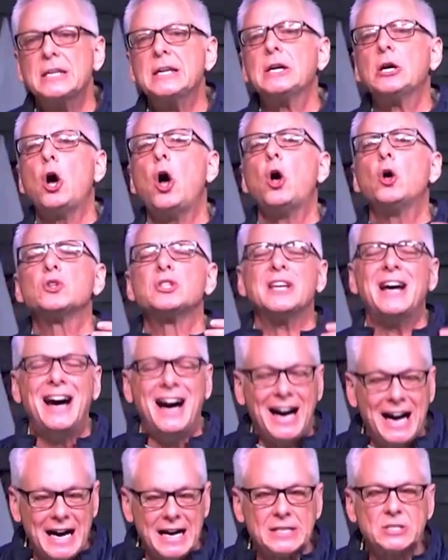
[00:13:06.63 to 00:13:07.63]
He calls
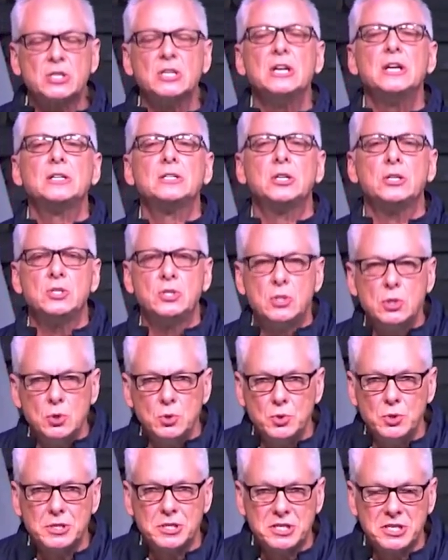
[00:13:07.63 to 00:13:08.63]
us to
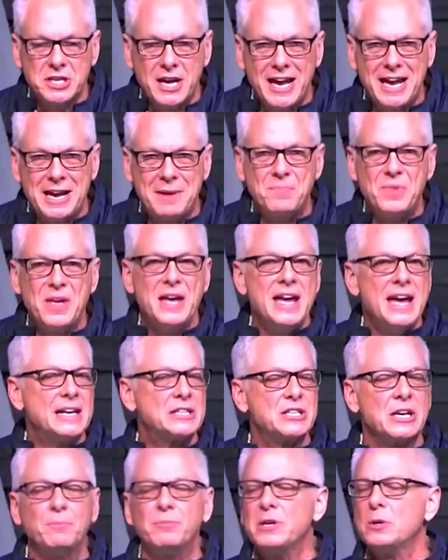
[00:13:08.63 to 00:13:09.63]
do the same.
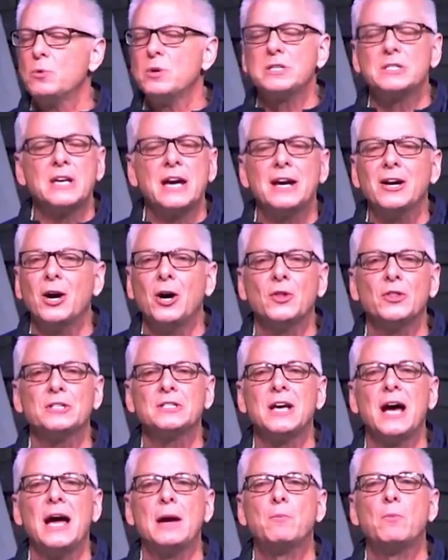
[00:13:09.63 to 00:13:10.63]
It's something we say all the
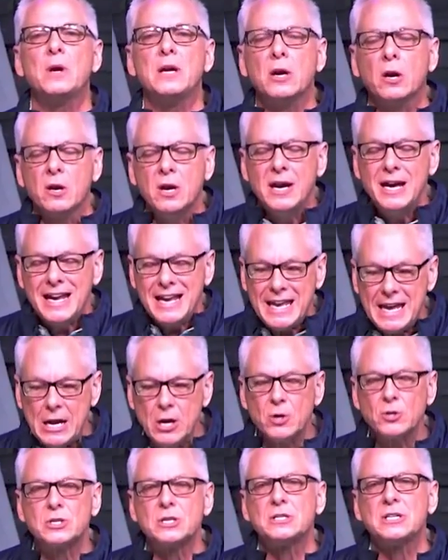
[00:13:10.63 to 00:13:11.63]
time. We are
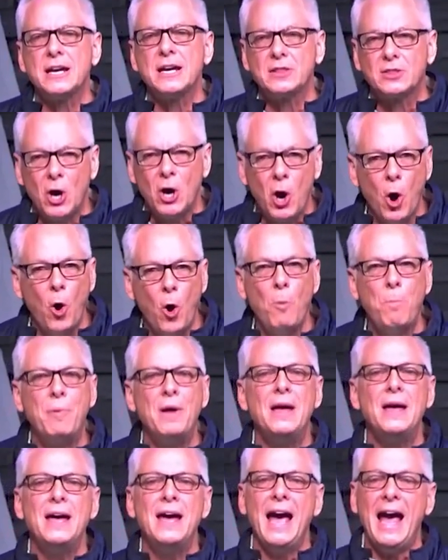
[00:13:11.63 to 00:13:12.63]
here to take the hope
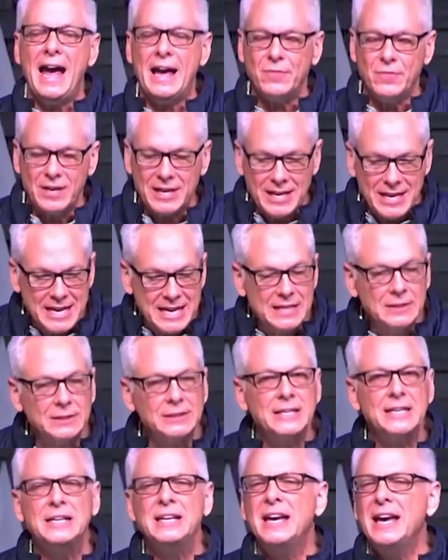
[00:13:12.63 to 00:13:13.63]
and the
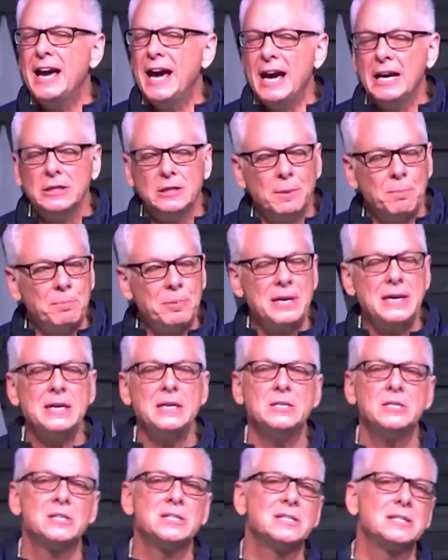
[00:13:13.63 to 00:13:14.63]
healing and the
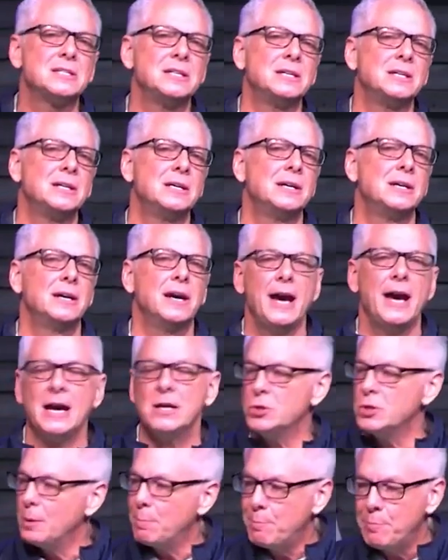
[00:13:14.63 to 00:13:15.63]
peace
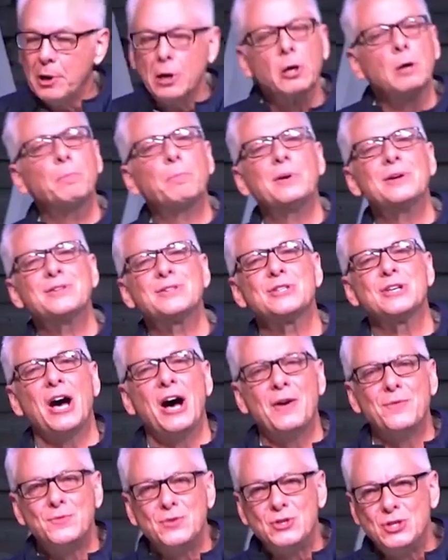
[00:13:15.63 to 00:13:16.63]
and the purpose
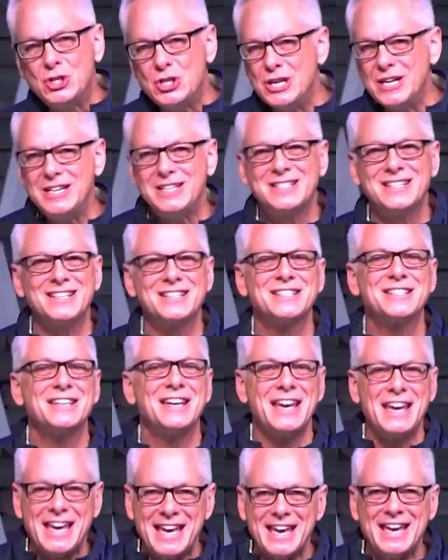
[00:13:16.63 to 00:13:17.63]
of Jesus
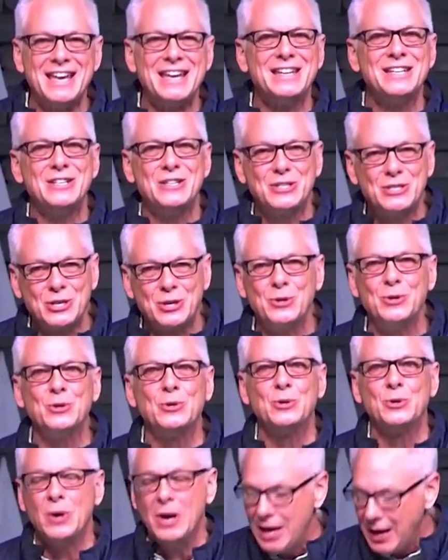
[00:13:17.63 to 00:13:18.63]

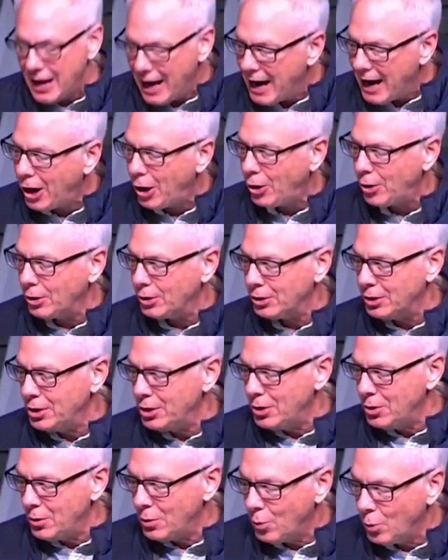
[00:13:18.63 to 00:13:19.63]
into our
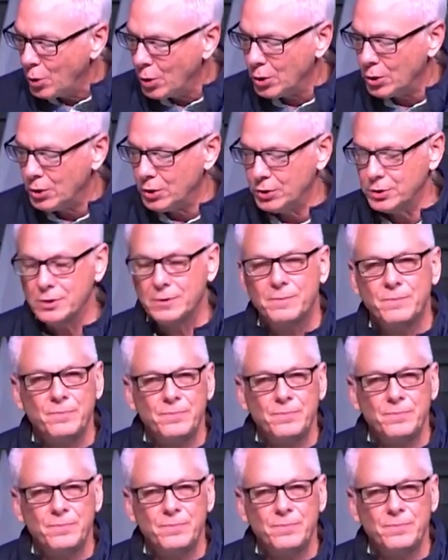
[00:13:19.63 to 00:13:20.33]
world.